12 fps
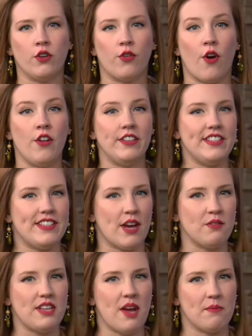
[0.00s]
Crawl in
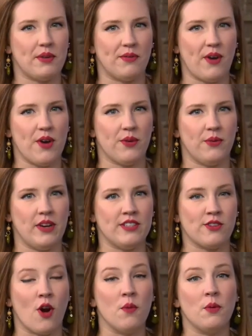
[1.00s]
downtown Monroe. His
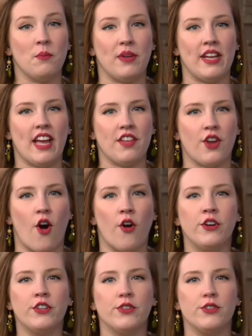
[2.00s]
art will be at the
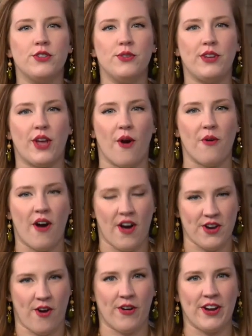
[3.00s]
Arinder Studio on
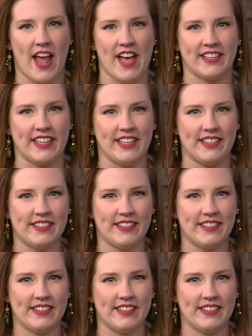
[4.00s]
Art Alley.